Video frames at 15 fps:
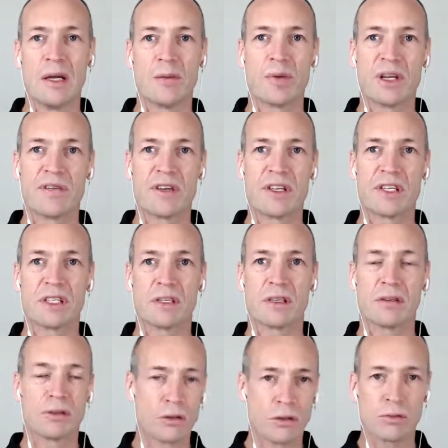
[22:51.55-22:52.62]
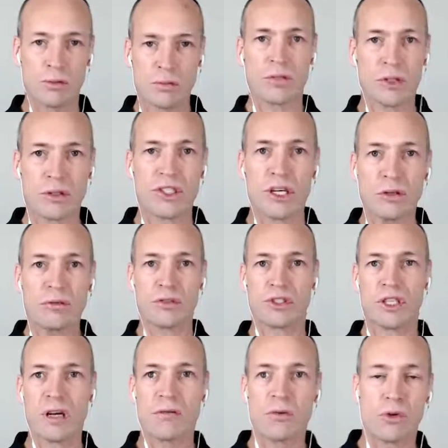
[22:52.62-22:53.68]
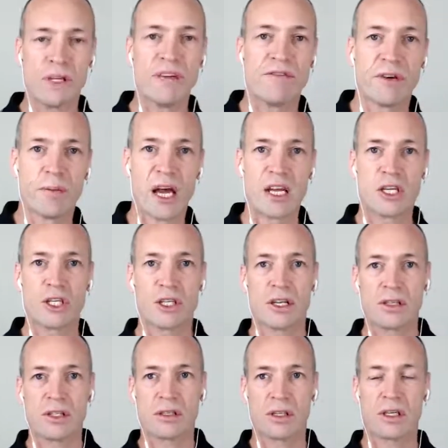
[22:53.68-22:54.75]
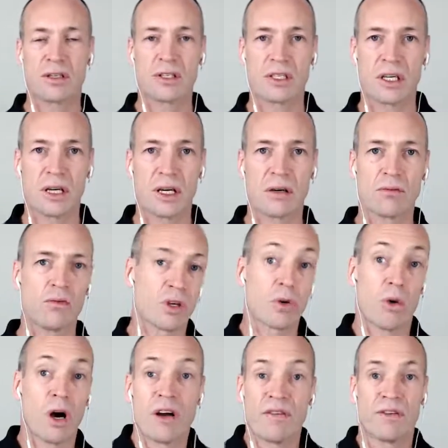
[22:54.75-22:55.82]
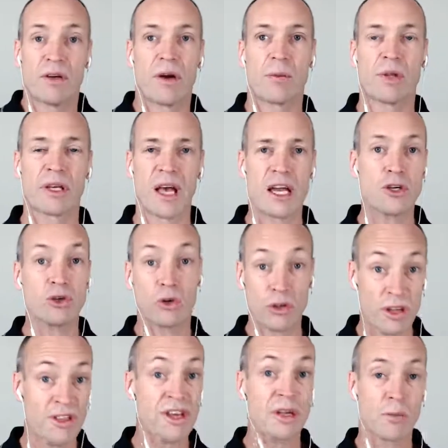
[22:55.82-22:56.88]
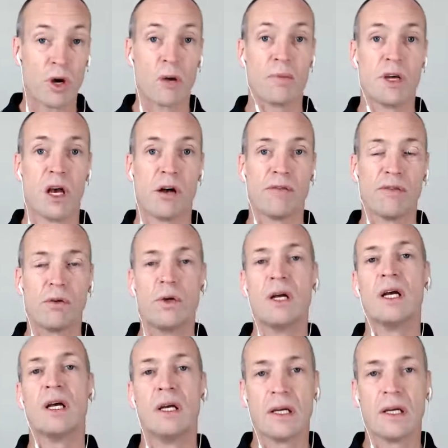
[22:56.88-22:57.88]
But if it's general information that's required for your application or you think might be helpful,